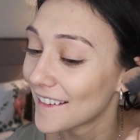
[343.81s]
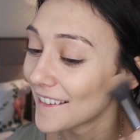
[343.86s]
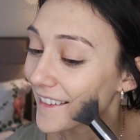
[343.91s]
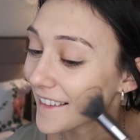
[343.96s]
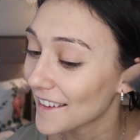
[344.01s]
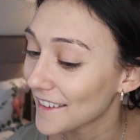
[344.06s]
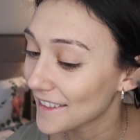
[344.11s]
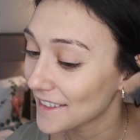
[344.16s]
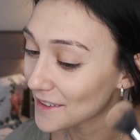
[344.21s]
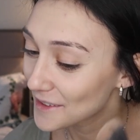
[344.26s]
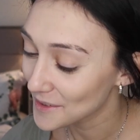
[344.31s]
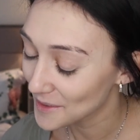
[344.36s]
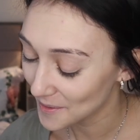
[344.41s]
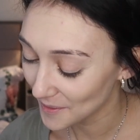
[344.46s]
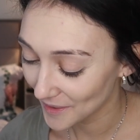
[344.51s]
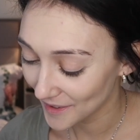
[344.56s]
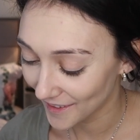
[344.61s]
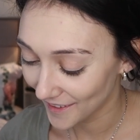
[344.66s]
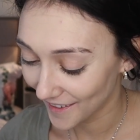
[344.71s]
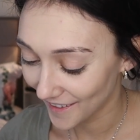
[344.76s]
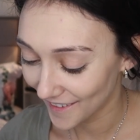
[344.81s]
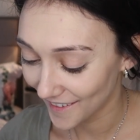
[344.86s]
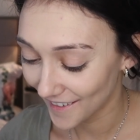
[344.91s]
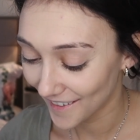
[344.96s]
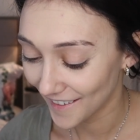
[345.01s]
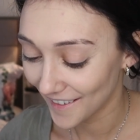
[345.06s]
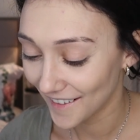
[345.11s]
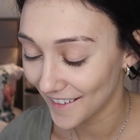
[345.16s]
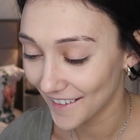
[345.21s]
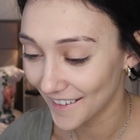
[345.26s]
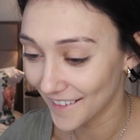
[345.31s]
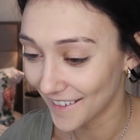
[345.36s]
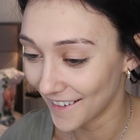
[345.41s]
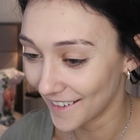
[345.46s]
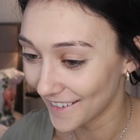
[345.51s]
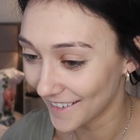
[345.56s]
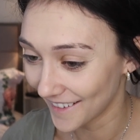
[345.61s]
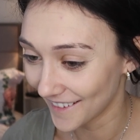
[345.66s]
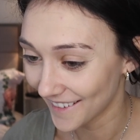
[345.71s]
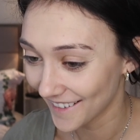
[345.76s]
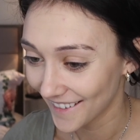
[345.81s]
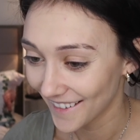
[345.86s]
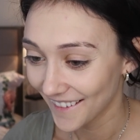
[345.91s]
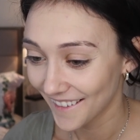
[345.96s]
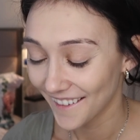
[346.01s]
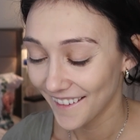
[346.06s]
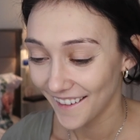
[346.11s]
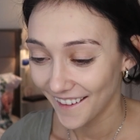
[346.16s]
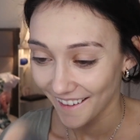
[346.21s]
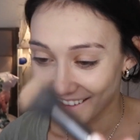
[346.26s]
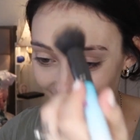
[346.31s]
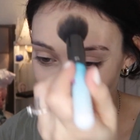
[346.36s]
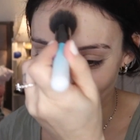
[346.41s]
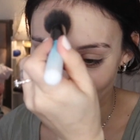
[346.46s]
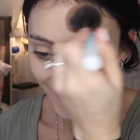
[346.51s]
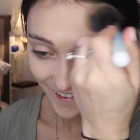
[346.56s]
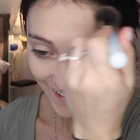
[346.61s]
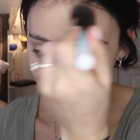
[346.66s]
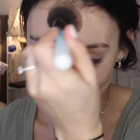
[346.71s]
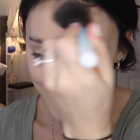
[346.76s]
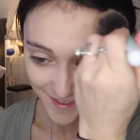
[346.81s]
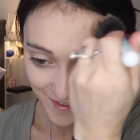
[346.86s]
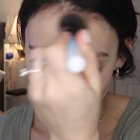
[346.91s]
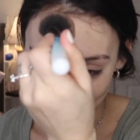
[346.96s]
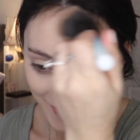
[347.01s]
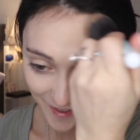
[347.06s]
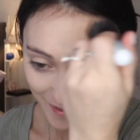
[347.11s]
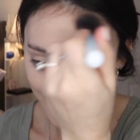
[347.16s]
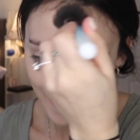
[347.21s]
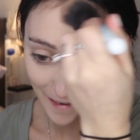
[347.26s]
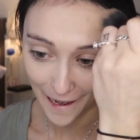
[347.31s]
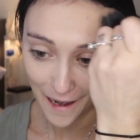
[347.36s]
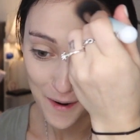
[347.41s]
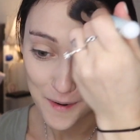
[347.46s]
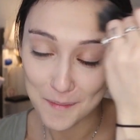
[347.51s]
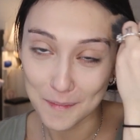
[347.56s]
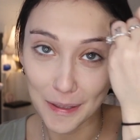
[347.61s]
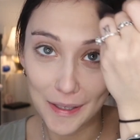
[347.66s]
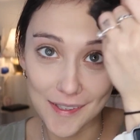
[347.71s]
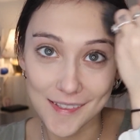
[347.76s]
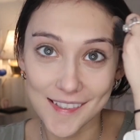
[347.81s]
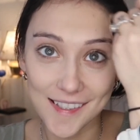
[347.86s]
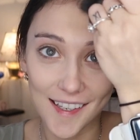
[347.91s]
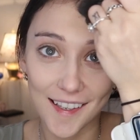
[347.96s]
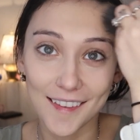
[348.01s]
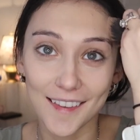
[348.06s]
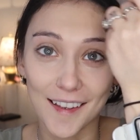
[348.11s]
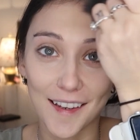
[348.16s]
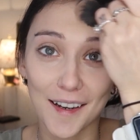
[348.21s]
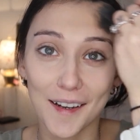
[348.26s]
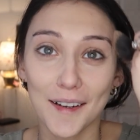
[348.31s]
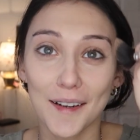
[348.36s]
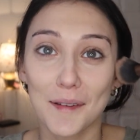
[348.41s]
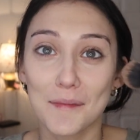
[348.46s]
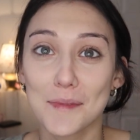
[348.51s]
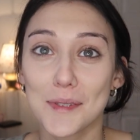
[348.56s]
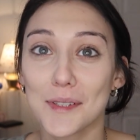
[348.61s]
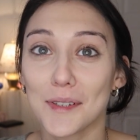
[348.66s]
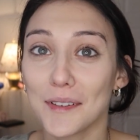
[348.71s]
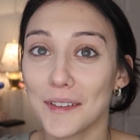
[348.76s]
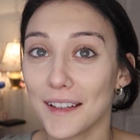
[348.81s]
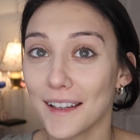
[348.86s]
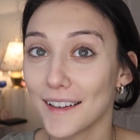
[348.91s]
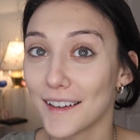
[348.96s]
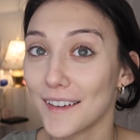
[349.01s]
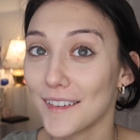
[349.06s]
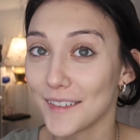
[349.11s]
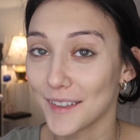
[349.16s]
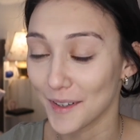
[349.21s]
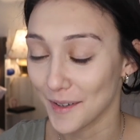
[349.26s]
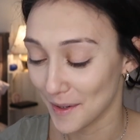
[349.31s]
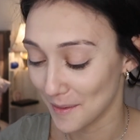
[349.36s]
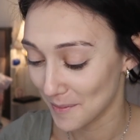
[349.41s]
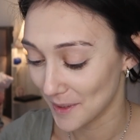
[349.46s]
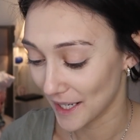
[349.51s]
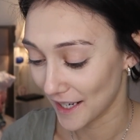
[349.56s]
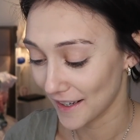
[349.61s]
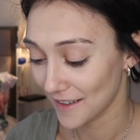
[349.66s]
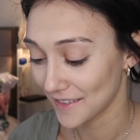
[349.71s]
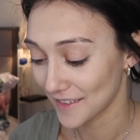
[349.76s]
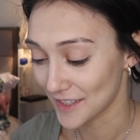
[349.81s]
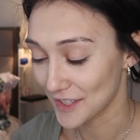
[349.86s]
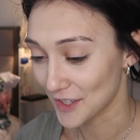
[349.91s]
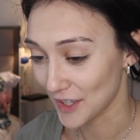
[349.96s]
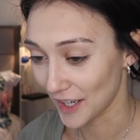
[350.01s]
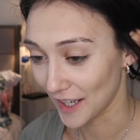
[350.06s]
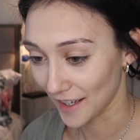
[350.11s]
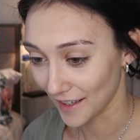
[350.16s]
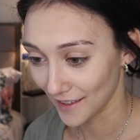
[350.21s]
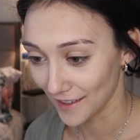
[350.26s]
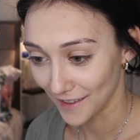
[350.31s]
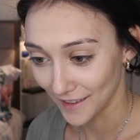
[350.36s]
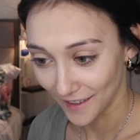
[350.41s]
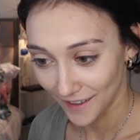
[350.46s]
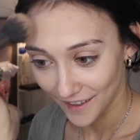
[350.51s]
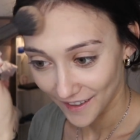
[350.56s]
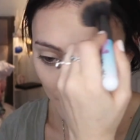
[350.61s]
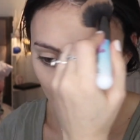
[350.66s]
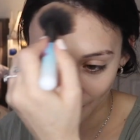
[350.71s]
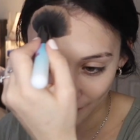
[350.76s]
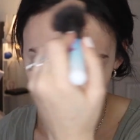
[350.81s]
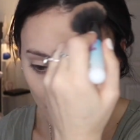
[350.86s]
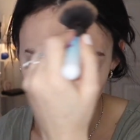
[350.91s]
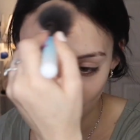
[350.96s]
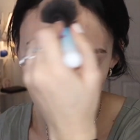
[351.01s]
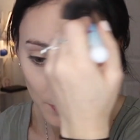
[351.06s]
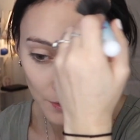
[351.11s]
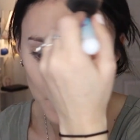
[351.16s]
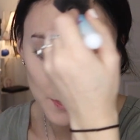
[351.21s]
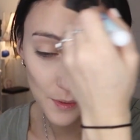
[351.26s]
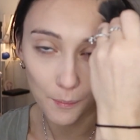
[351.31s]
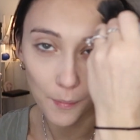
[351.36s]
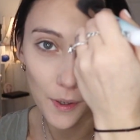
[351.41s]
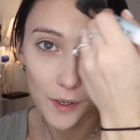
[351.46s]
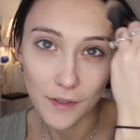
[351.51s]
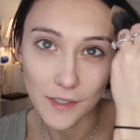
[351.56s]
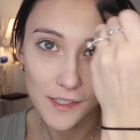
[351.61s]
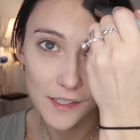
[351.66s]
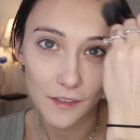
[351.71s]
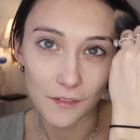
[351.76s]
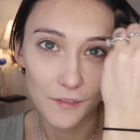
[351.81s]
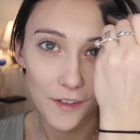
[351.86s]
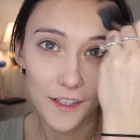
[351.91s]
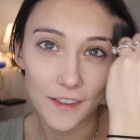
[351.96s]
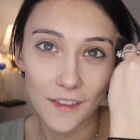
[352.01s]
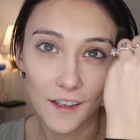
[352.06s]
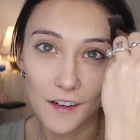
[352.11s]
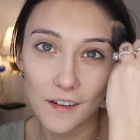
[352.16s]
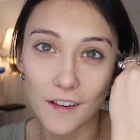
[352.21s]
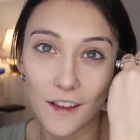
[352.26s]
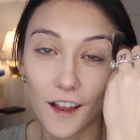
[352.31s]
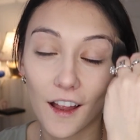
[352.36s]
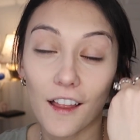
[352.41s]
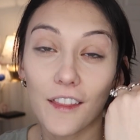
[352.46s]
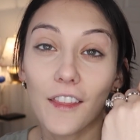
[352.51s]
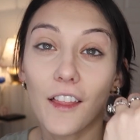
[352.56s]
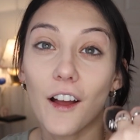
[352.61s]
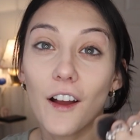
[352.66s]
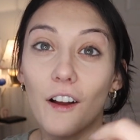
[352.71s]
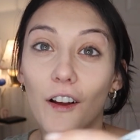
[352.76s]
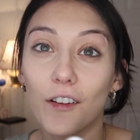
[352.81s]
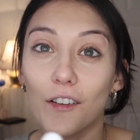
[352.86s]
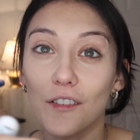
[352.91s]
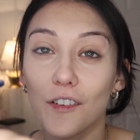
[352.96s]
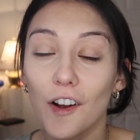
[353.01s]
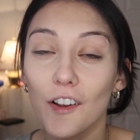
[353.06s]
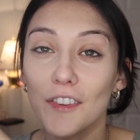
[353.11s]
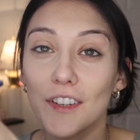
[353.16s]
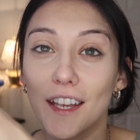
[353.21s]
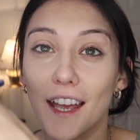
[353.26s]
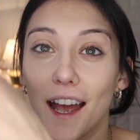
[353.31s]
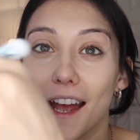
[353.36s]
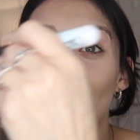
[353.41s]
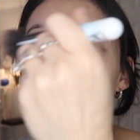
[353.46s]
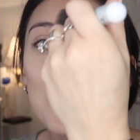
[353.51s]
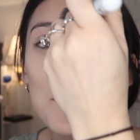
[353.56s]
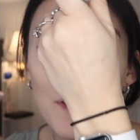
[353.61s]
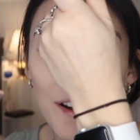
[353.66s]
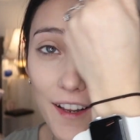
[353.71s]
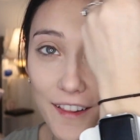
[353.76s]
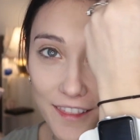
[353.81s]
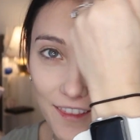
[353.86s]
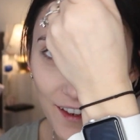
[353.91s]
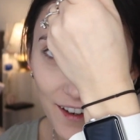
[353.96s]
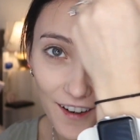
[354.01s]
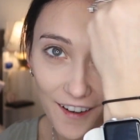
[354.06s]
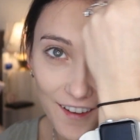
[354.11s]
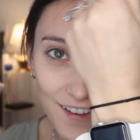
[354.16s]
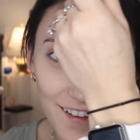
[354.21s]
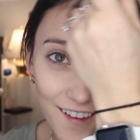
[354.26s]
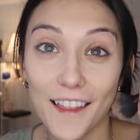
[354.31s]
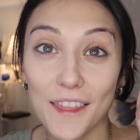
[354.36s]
Like, there's no one there. And so like now I'm like sitting there and I'm starting to get all creeped out and shaking. They're like, no, there's a person right there on the edge right there.